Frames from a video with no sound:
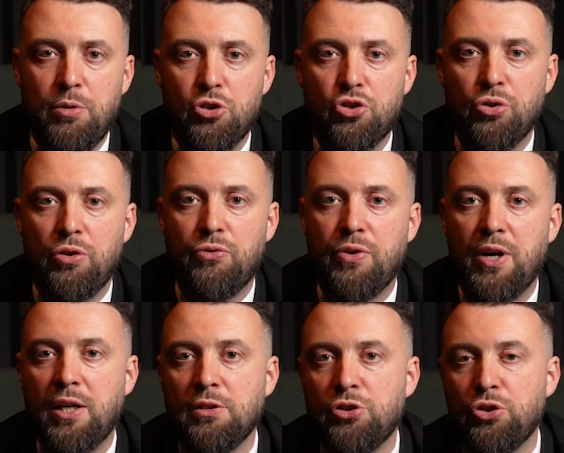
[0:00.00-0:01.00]
be sure to
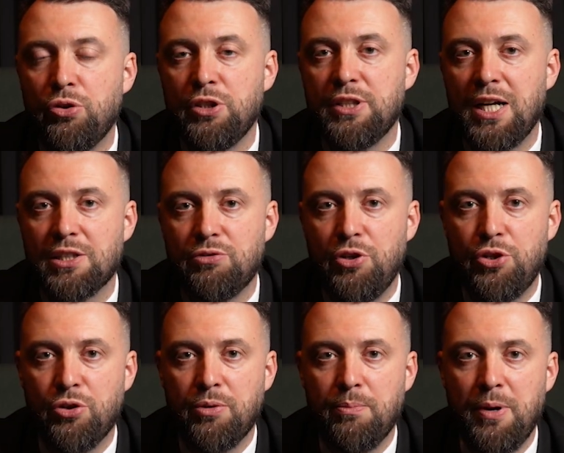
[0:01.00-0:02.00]
file joint tax
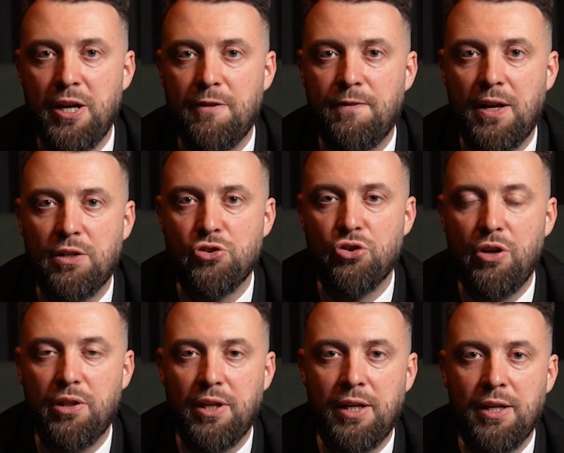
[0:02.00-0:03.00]
return, married filing
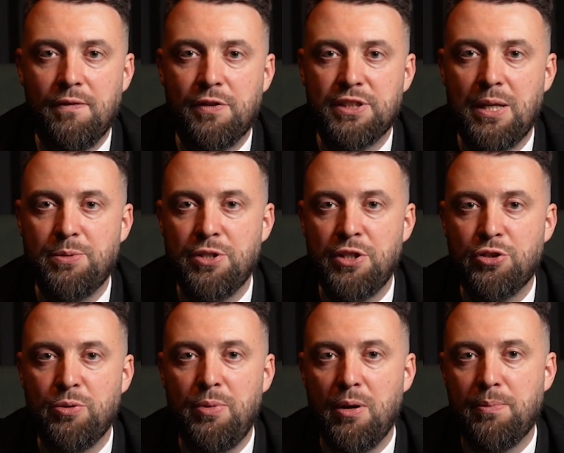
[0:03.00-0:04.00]
jointly, for subsidies
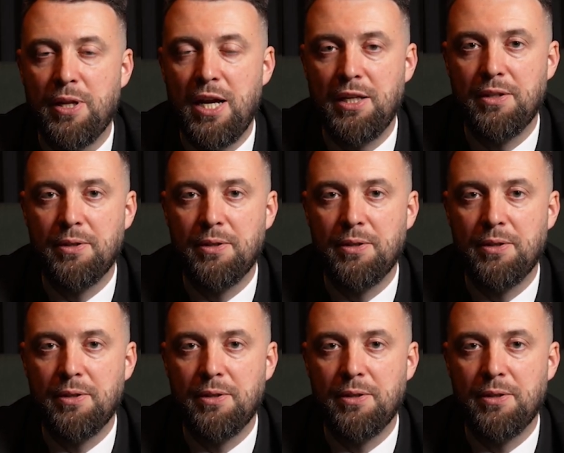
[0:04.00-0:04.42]
to be applied.